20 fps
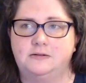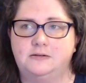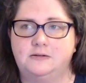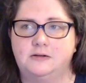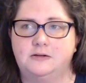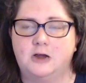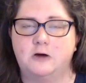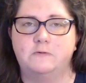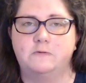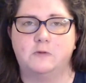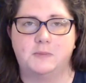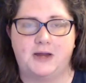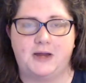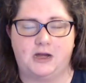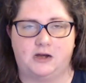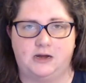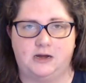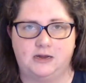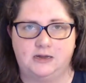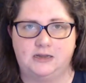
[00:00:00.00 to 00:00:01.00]

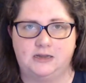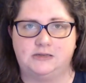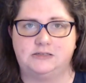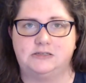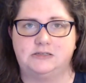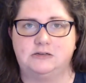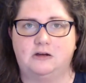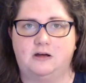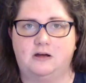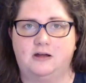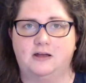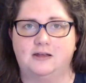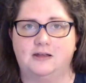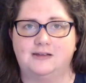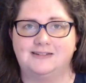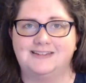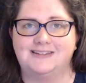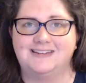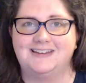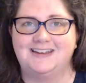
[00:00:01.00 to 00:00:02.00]
overbearing. It's
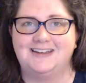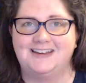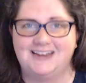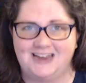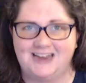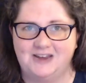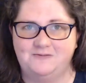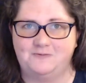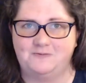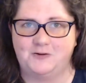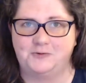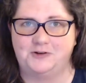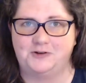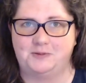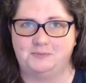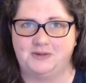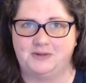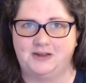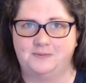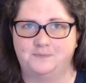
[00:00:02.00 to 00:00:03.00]
not info
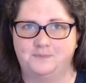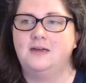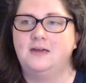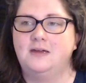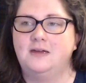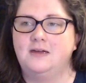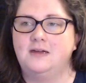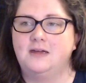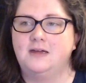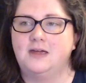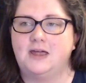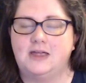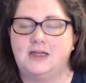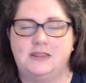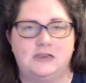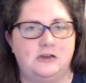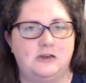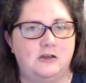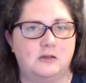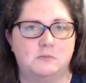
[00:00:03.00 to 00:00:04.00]
dumping. And
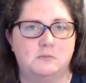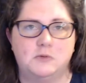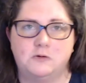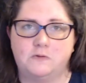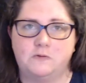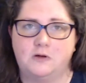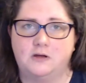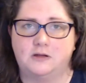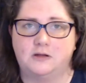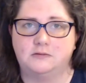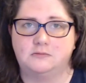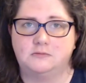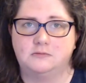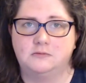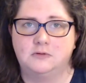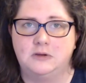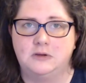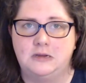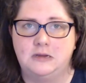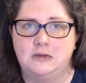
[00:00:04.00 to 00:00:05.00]
then you can move on.
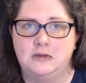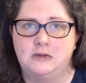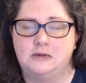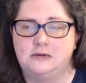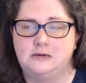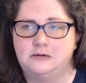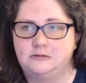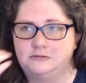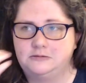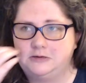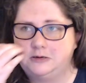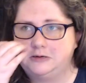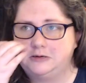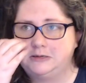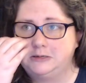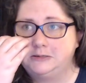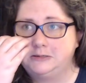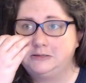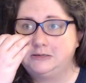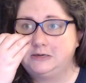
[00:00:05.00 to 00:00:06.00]
You
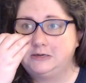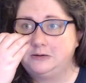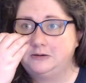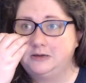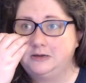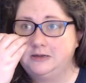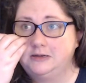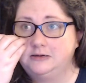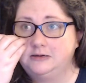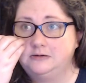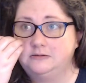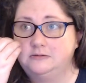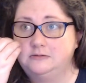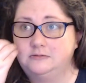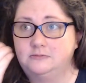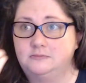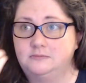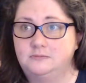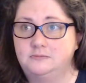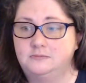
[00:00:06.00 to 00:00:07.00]

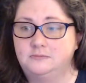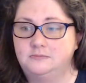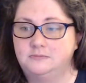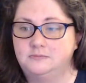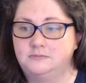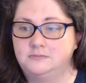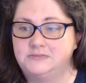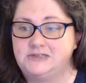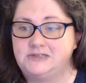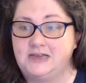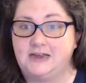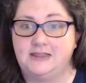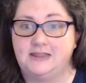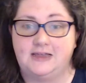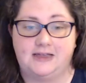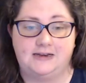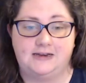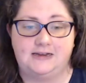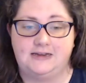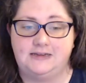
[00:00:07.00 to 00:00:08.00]
can say
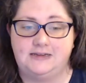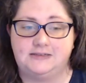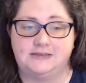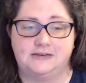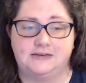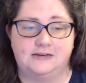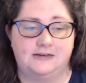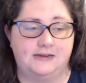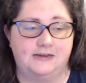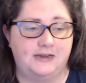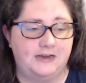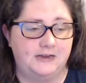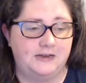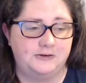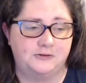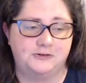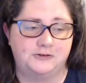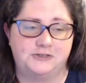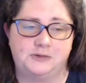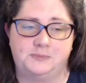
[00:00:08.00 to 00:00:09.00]
that Issa
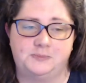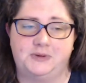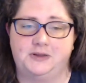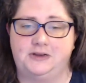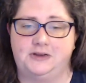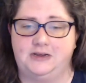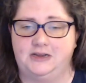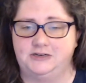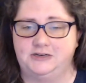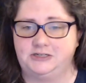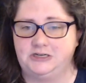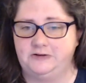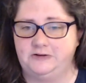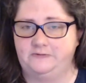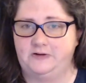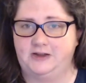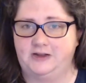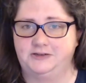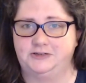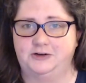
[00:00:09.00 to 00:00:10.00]
enters the building and she
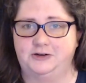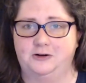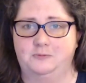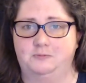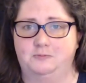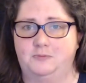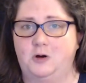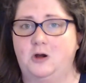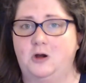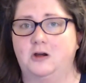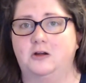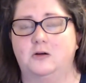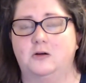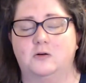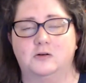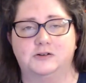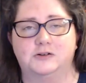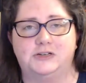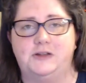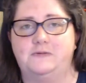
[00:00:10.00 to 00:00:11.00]
finds her mark,
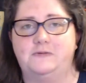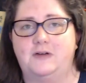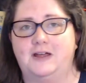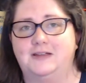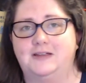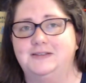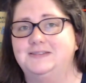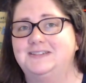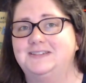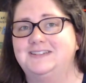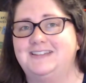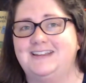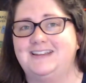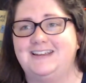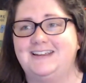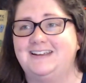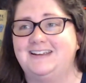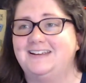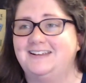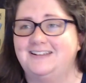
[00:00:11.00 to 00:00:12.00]
or she finds
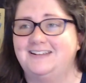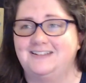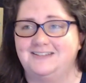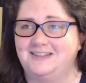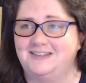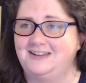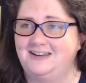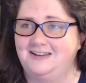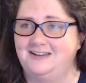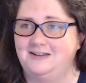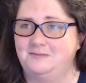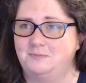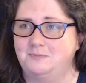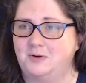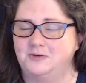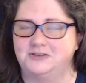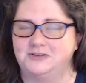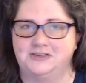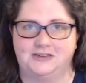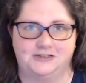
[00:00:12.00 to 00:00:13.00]
the
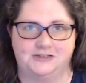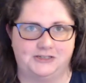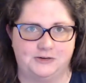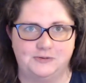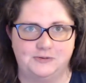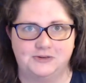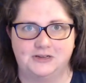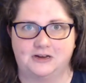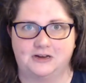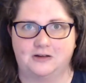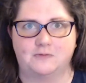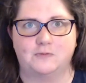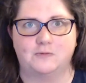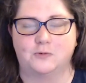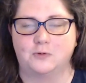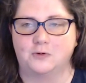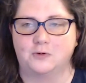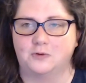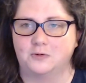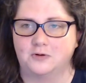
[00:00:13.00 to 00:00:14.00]
person that she was looking
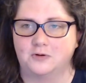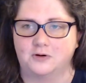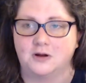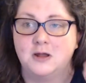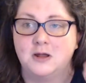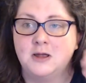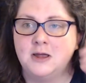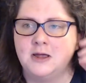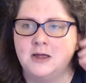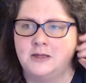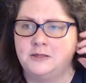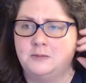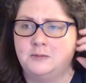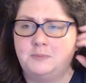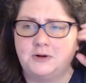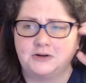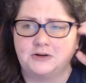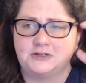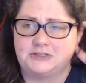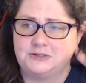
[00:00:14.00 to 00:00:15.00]
for, or the
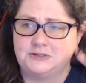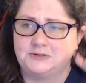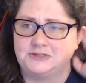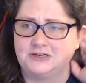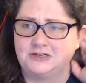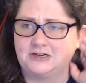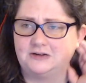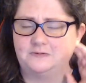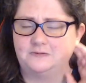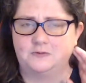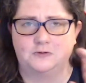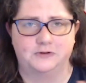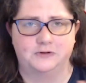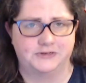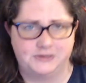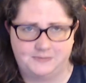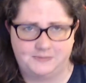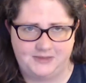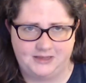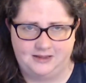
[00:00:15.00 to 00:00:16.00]
book she was looking for, or
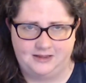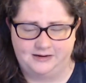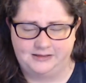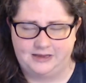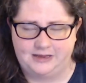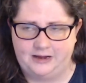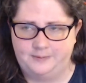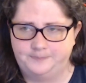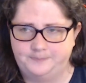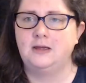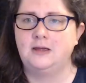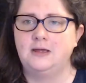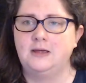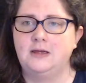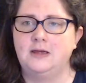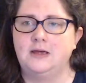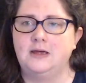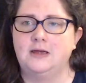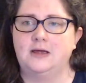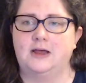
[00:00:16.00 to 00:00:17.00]
something like that.
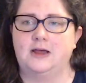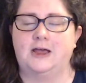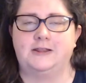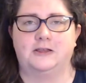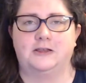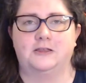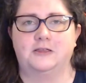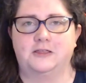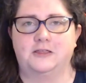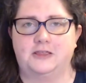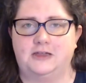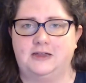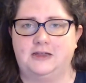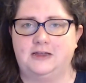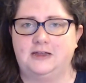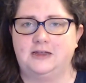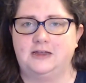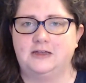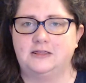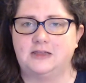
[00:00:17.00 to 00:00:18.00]
Another
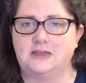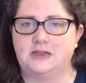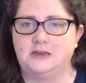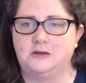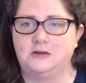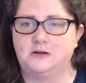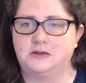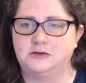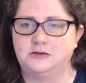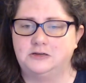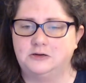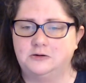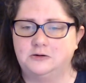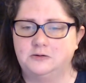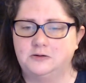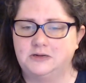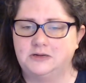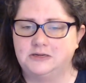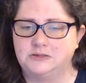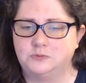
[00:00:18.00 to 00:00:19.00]
thing that you can do
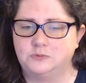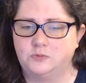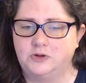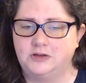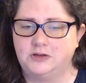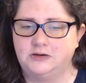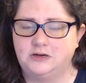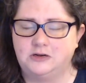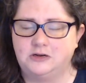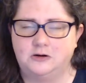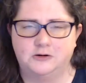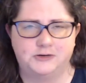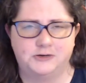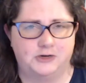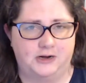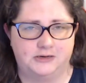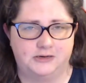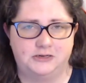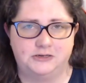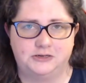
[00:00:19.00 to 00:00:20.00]
is when you're
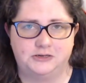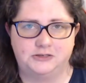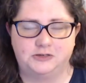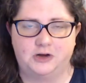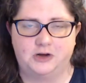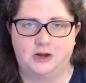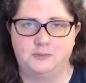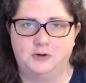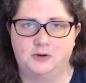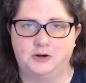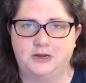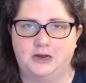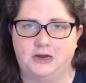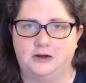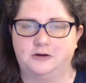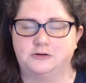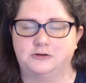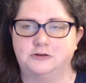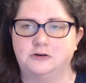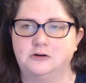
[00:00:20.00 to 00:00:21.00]
trying to describe your
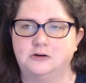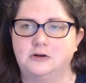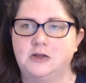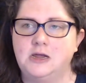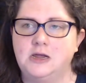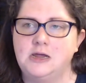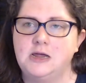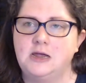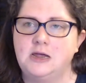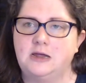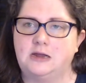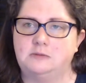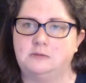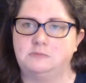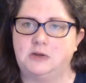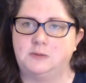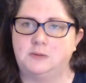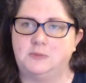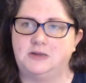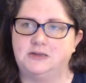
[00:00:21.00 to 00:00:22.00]
character, and
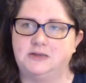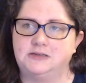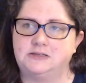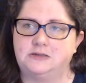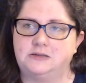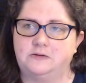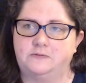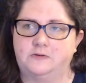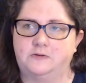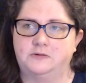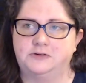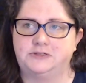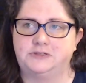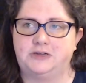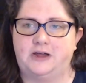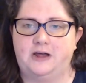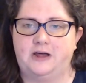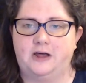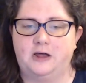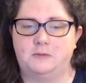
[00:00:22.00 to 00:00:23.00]
maybe it's the first
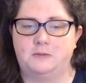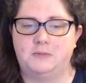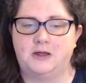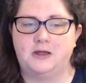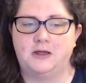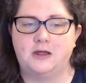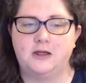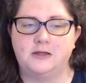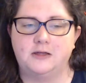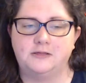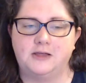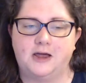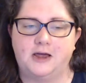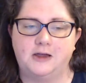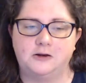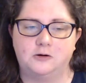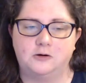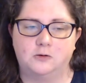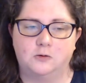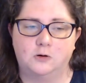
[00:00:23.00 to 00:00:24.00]
time
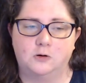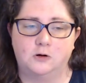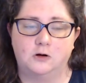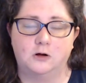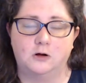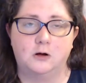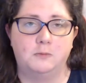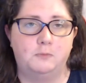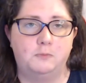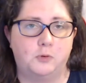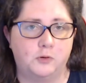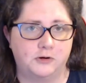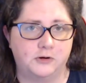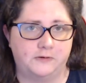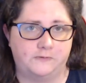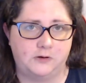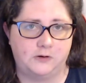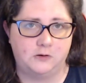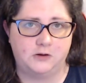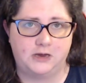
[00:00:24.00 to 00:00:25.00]
that your point of
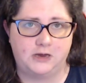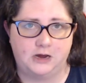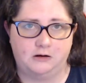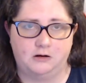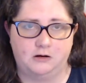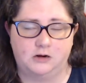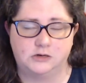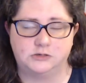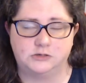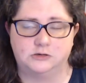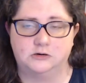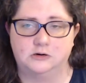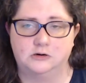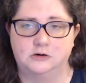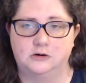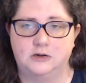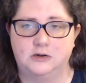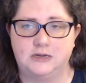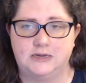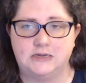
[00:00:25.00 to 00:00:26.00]
view
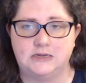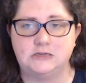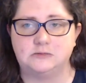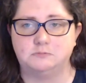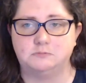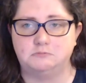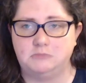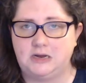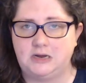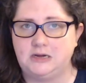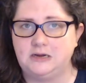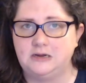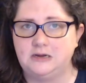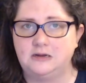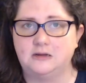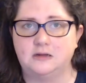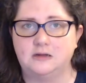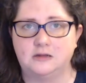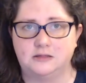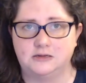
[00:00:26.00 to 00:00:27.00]
character is
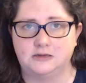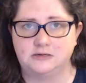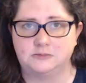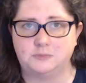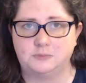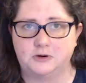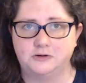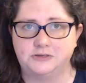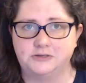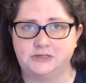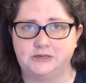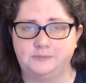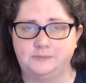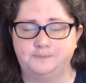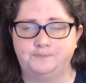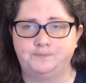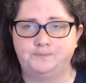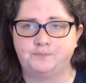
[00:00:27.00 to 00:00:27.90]
meeting this person,